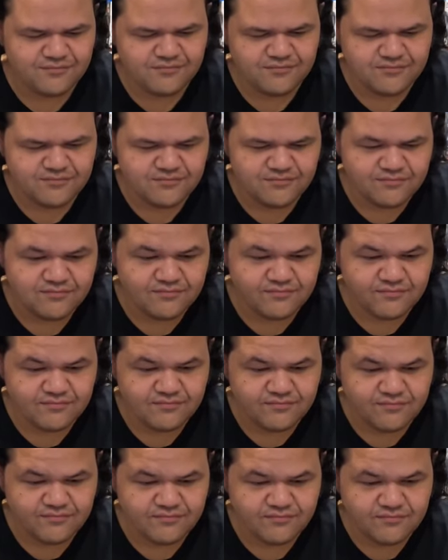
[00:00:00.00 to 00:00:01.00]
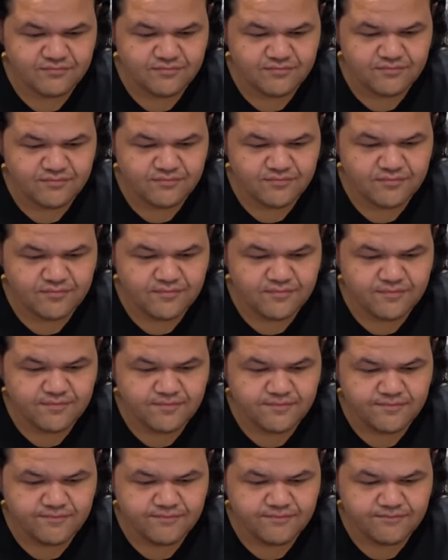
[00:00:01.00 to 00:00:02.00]

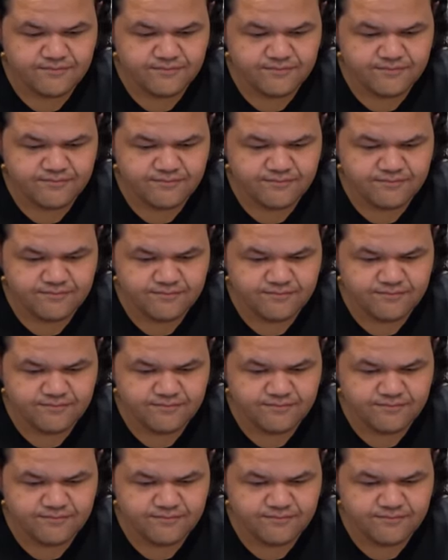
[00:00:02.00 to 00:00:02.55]
(silence)